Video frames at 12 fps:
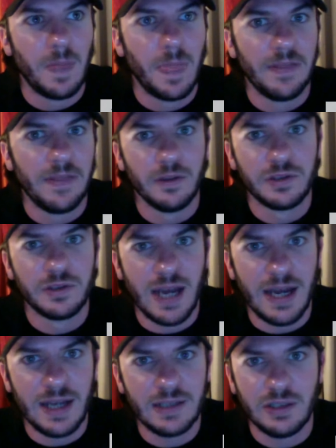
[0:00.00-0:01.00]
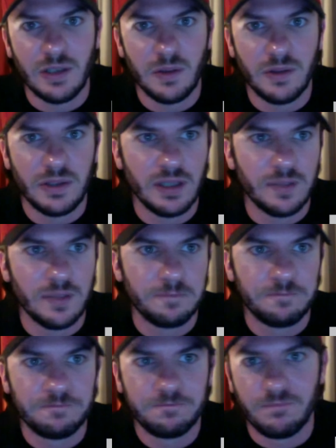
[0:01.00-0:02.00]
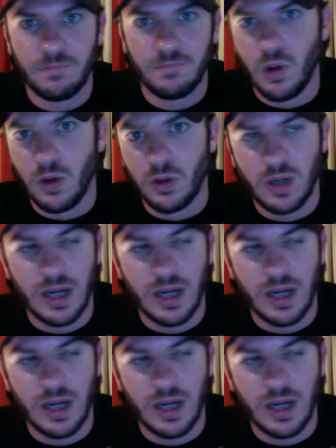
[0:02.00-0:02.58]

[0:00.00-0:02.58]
those guys, the Roto